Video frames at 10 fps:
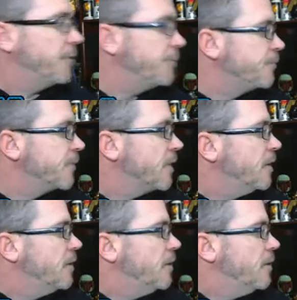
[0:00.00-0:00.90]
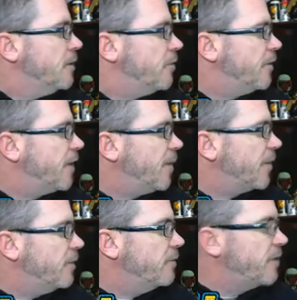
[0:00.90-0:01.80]
what do you think about
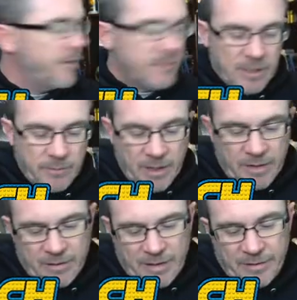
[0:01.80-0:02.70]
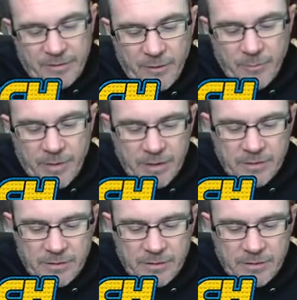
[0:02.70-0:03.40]
the new devs team? I, I don't know, man.